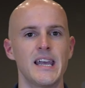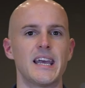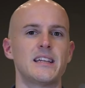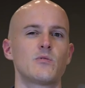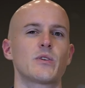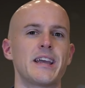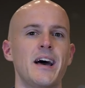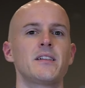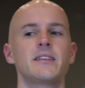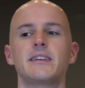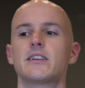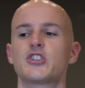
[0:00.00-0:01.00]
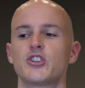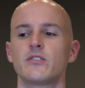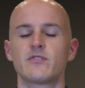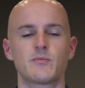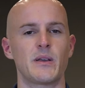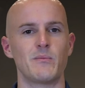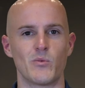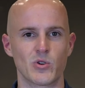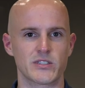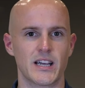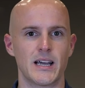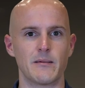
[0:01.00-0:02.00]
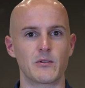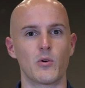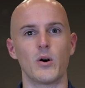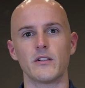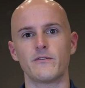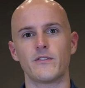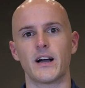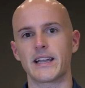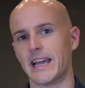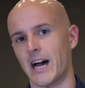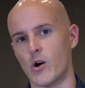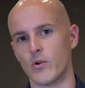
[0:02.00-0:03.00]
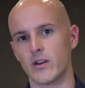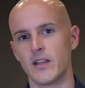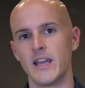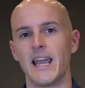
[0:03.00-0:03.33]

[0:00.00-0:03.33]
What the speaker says: and in reality, I should have spent more time qualifying out.